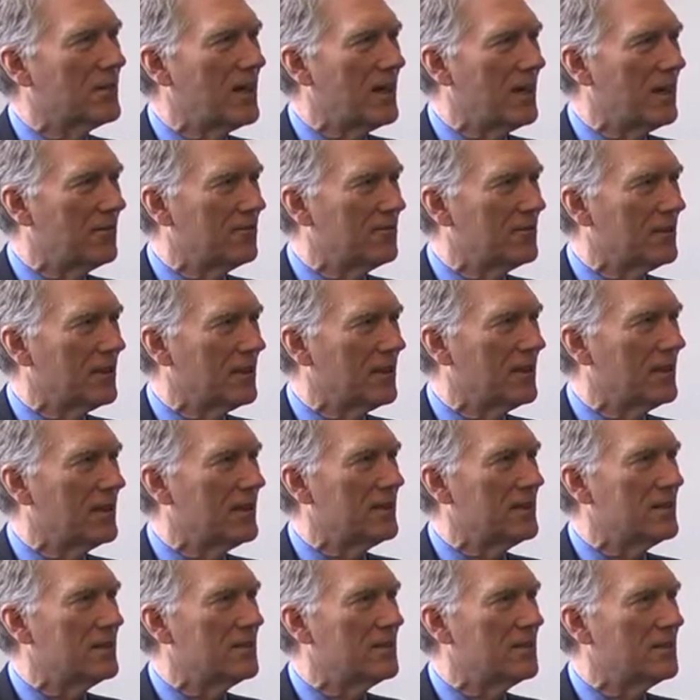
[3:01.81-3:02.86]
carefully,
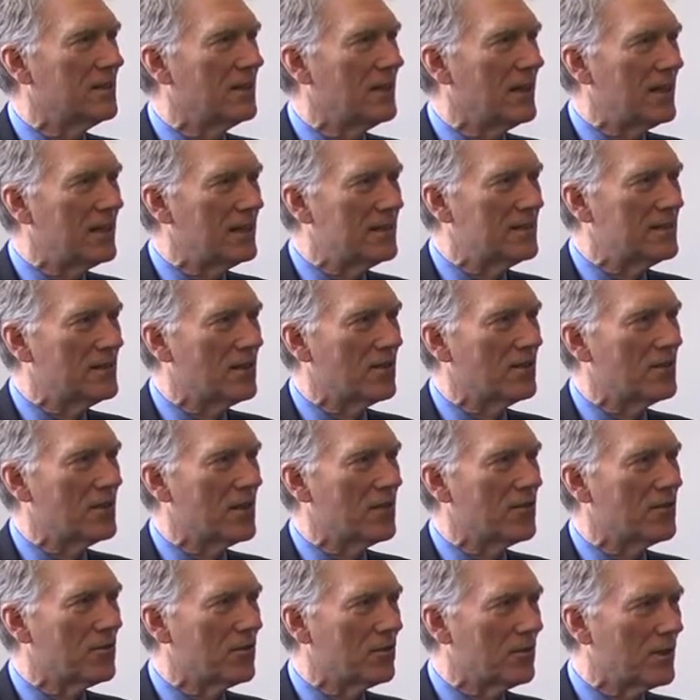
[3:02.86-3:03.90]
ends on the
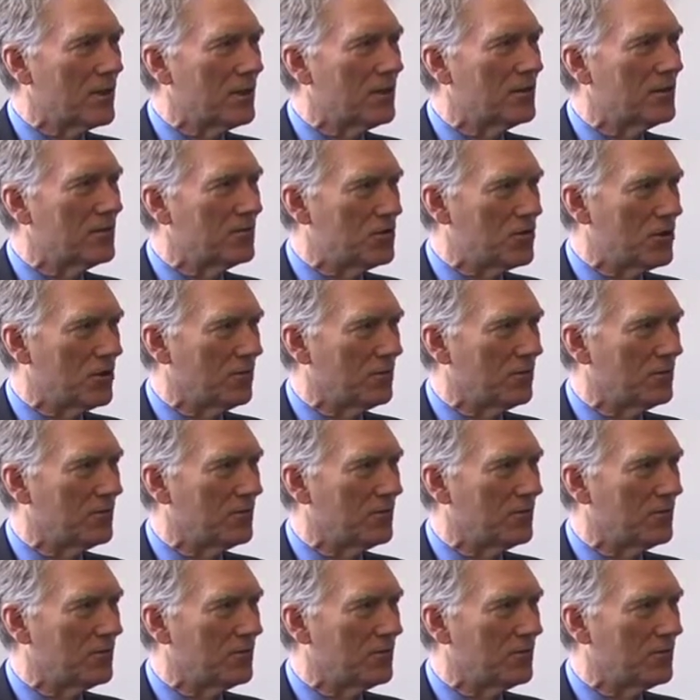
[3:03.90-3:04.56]
30th of June.